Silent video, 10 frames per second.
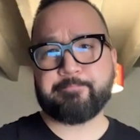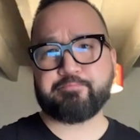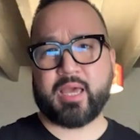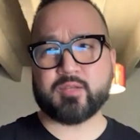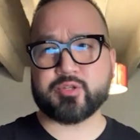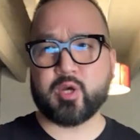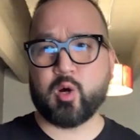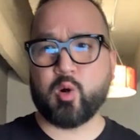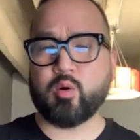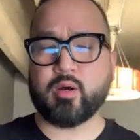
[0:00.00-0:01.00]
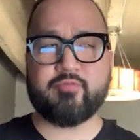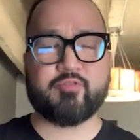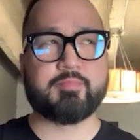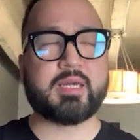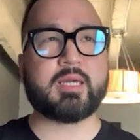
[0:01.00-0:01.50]
And so for
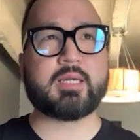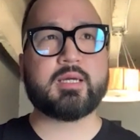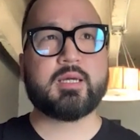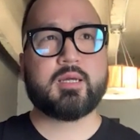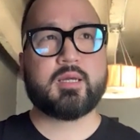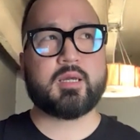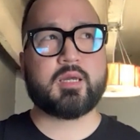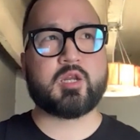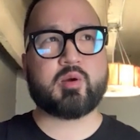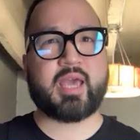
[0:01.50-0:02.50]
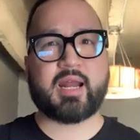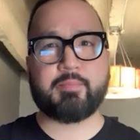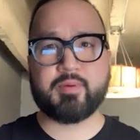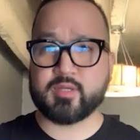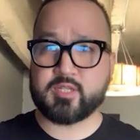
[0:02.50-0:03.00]
me, you know, can I
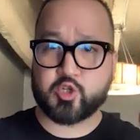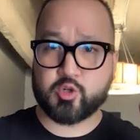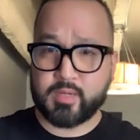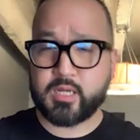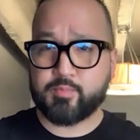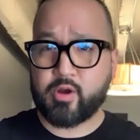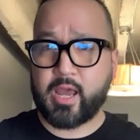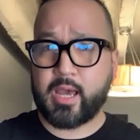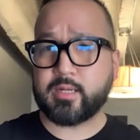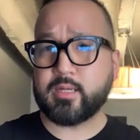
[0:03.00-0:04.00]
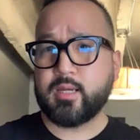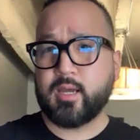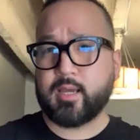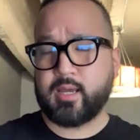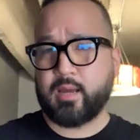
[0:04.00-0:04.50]
build a digital media brand?
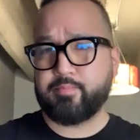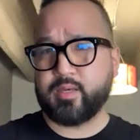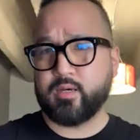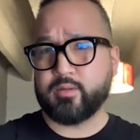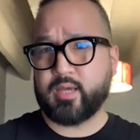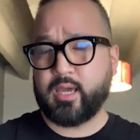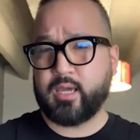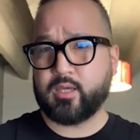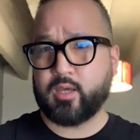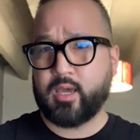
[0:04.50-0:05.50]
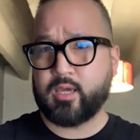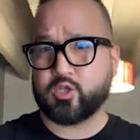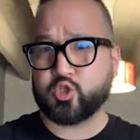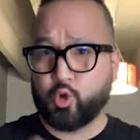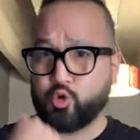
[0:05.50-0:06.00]
Can I build a, a
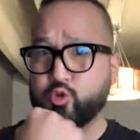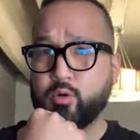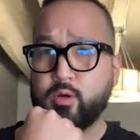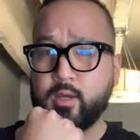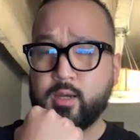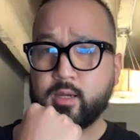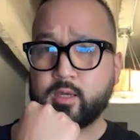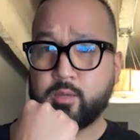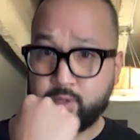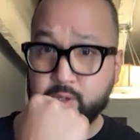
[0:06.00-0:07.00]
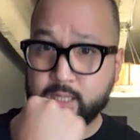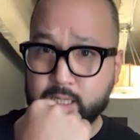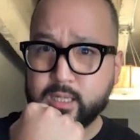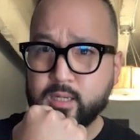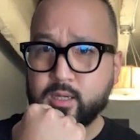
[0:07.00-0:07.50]
social
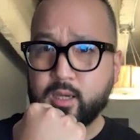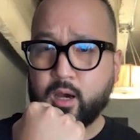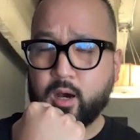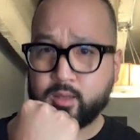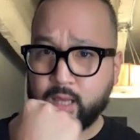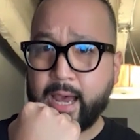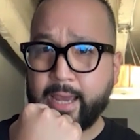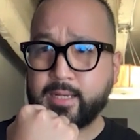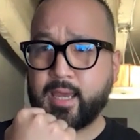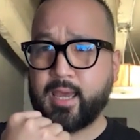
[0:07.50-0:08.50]
community online?